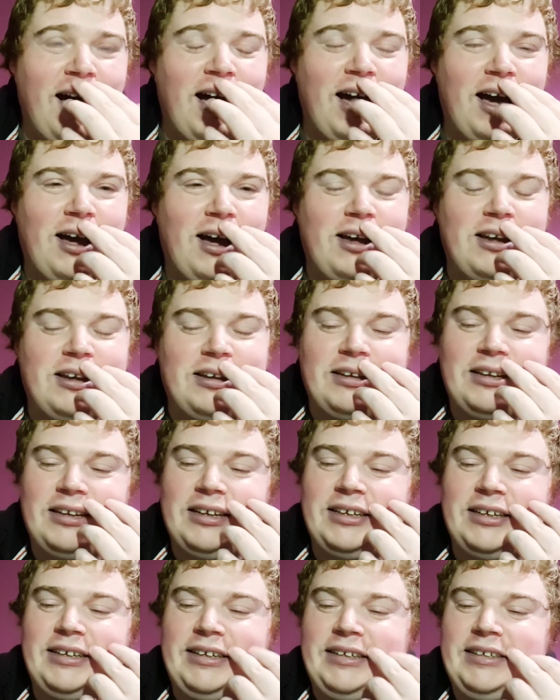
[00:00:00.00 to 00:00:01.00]

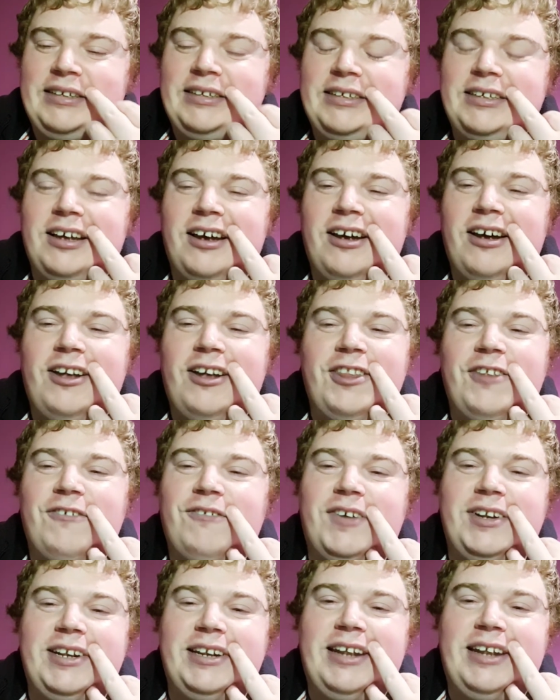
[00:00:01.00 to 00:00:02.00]
All the
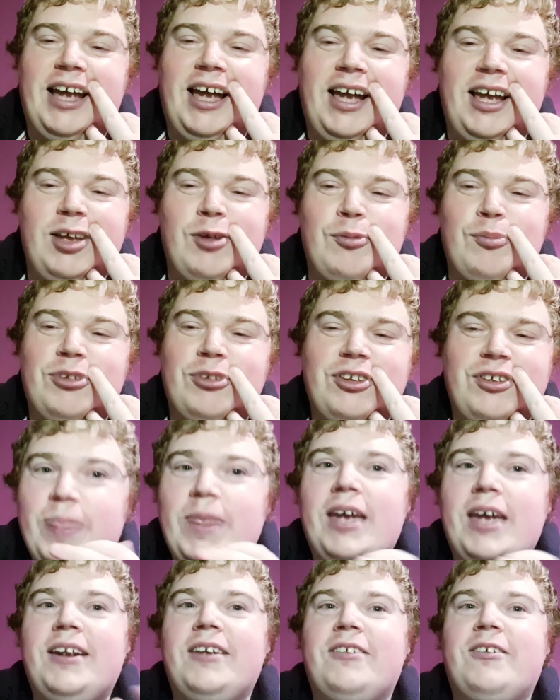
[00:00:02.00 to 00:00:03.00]
fun times.
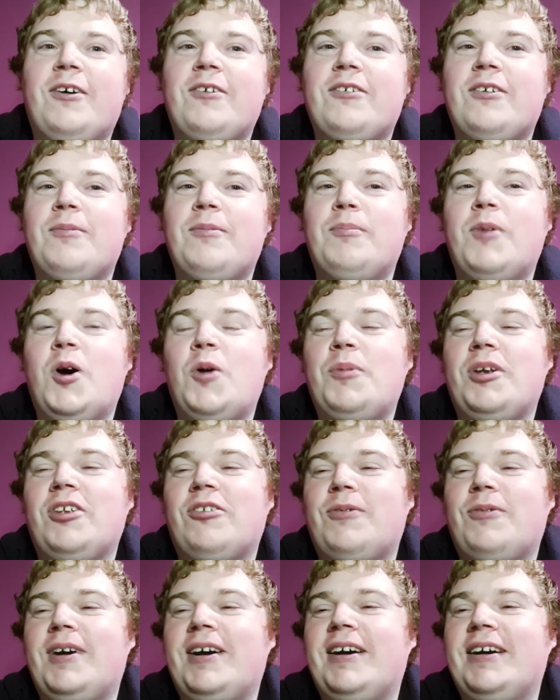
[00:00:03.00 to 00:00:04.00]
And it's also moments
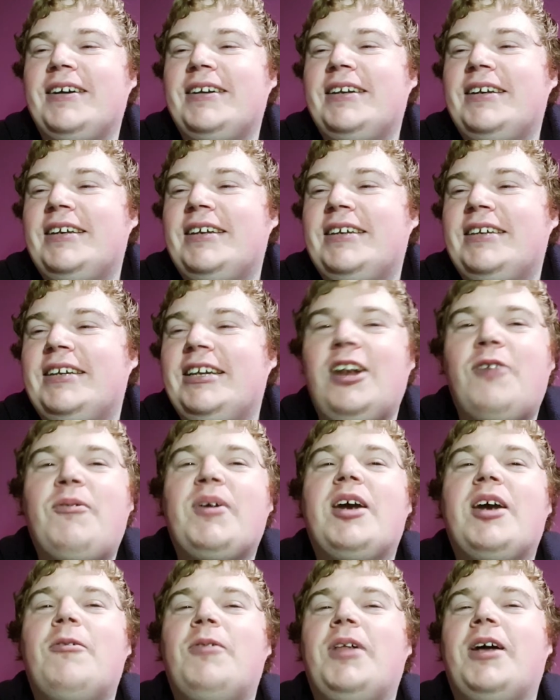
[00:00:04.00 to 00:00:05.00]
where, you know, when
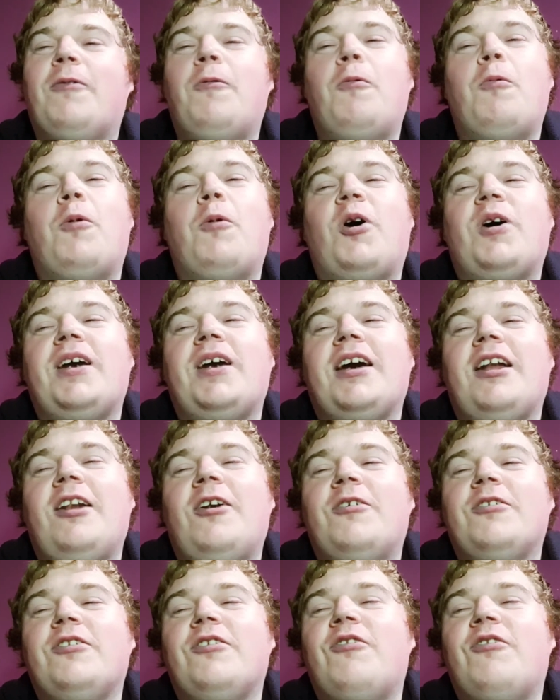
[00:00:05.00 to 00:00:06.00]
you're like walking
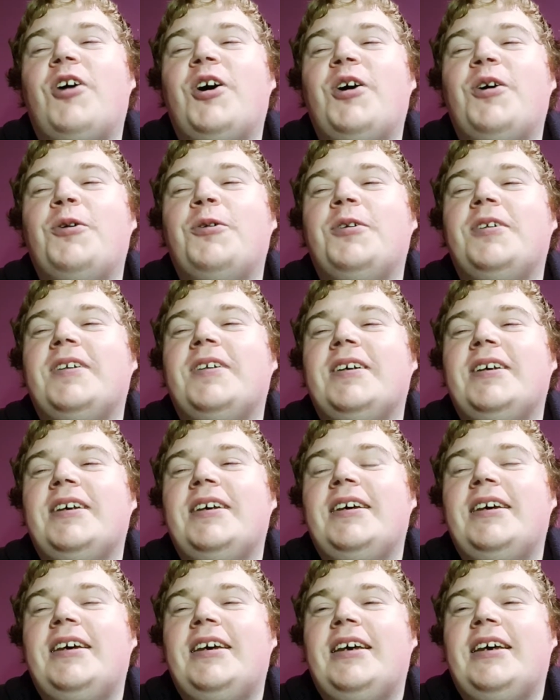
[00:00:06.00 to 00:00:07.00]
along the road
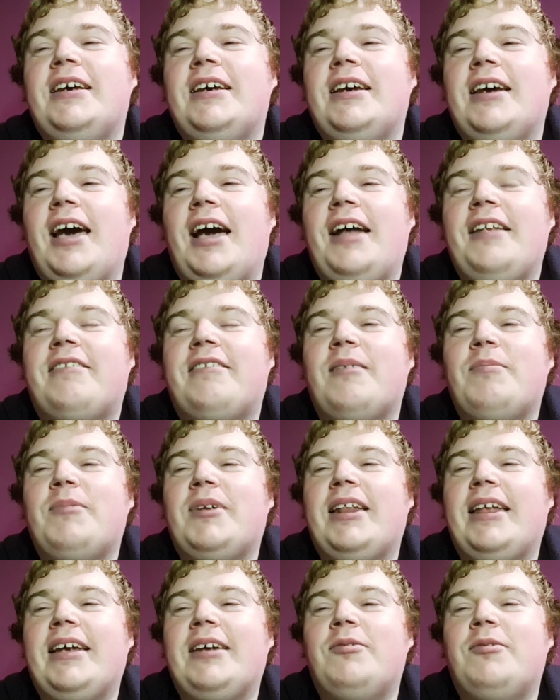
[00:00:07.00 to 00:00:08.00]
and somebody
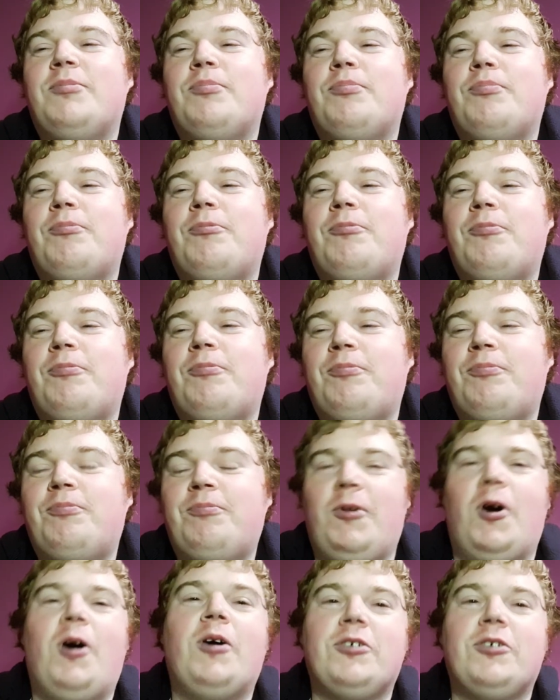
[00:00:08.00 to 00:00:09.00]
like
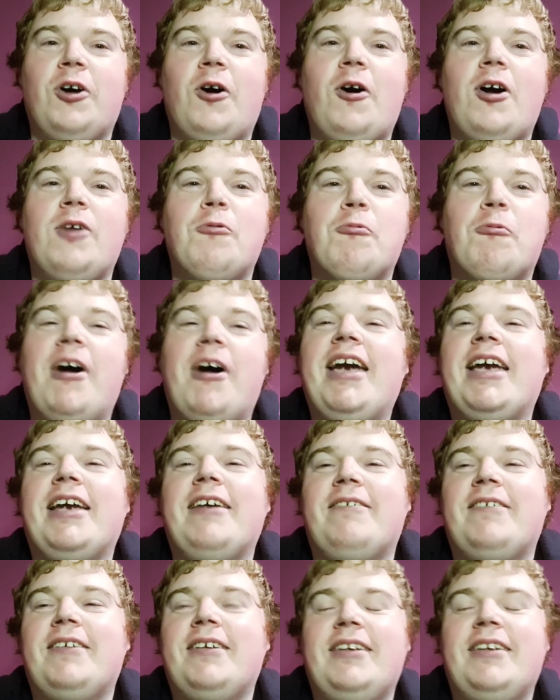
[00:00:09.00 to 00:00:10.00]
honks a horn and
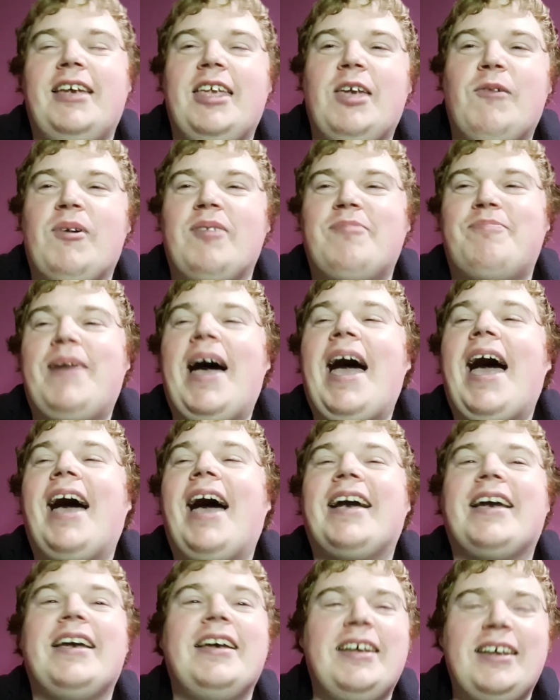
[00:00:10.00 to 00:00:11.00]
waves and you wave
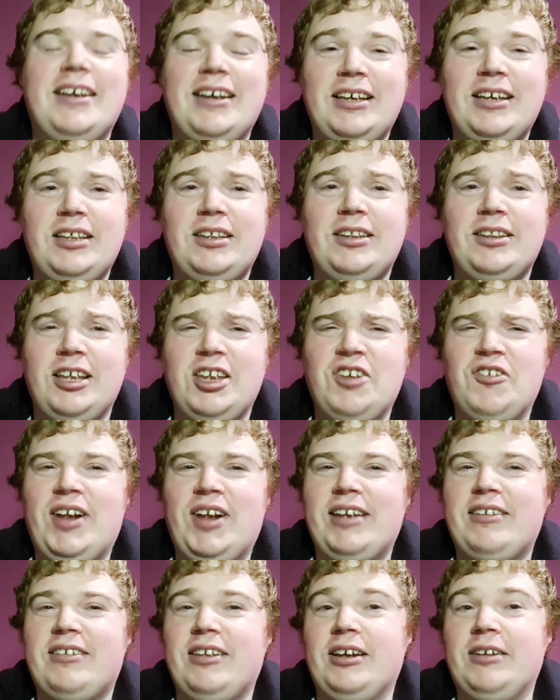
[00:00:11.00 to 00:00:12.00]
back, then you
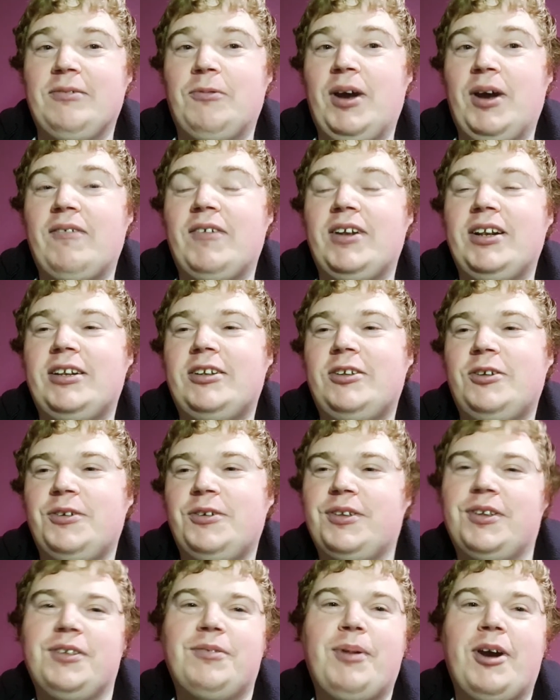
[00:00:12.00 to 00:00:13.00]
realize they're waving to
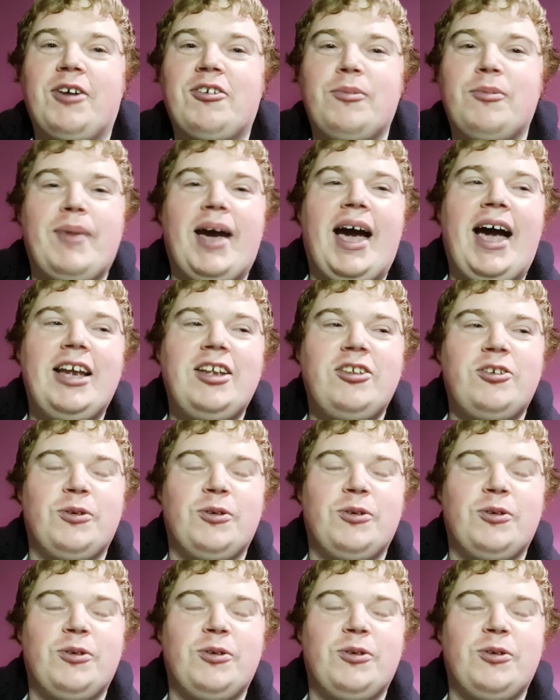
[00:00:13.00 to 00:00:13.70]
this person behind you.